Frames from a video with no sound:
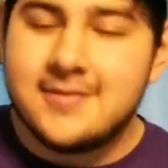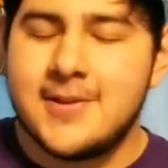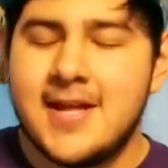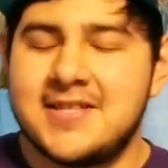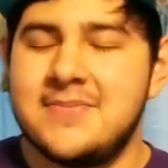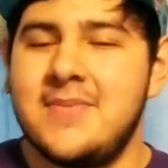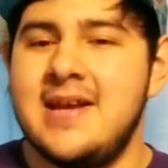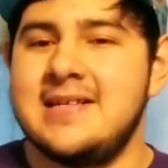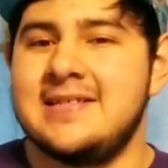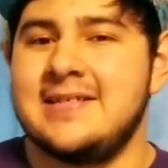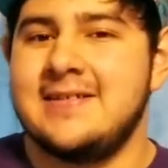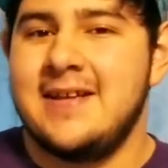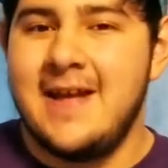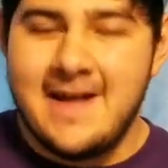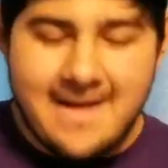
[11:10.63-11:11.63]
That's
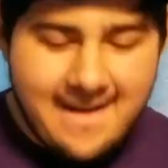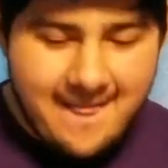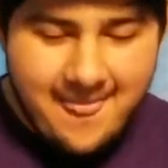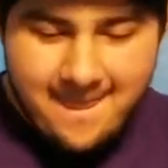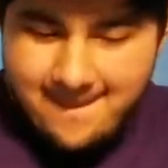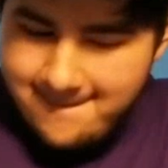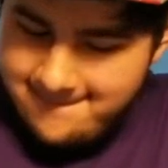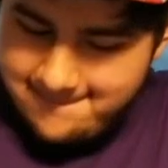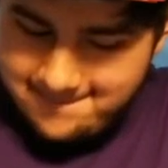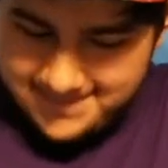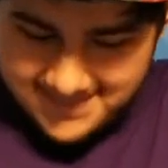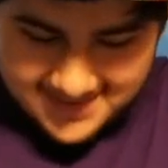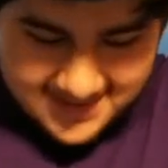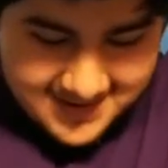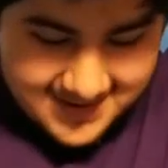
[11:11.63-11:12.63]
amazing.
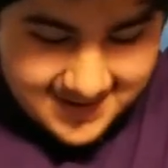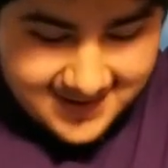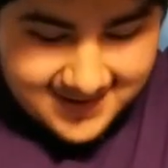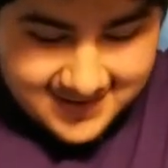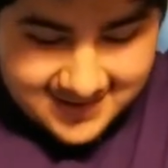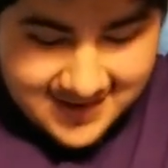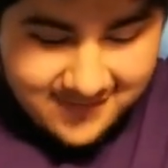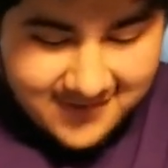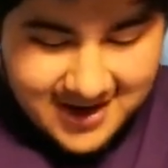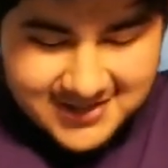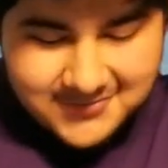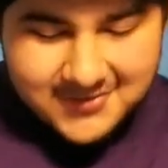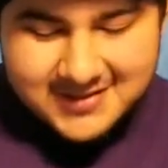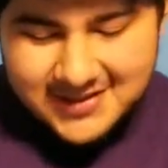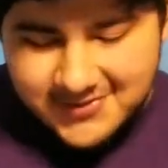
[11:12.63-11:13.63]
If you
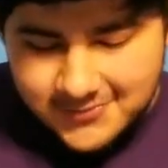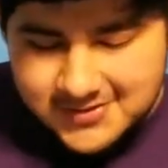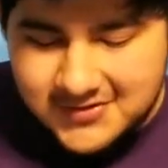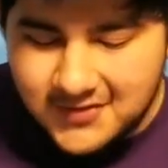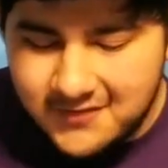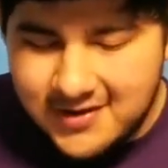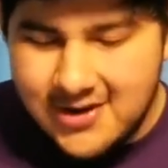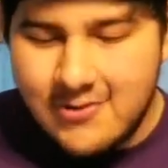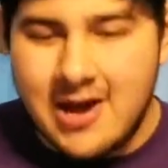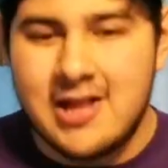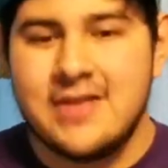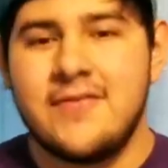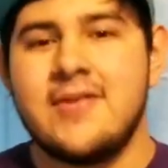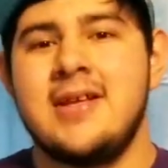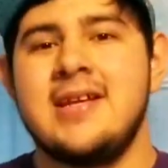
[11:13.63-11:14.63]
guys want to see the original video, I'll
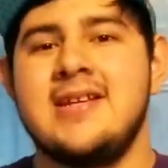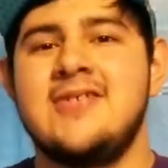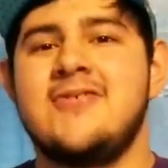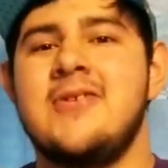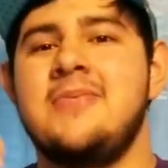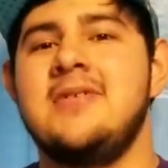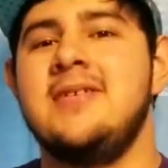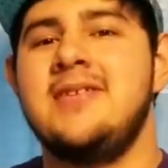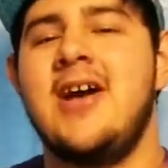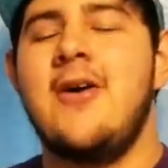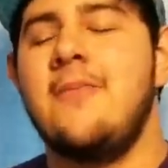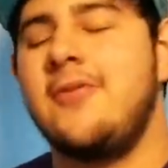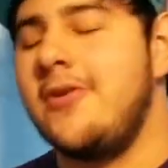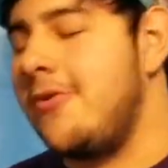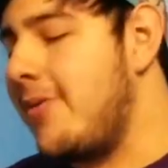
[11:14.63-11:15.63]
leave a link in the description
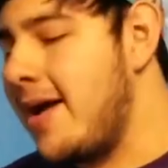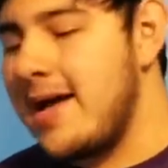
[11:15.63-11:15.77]
down below.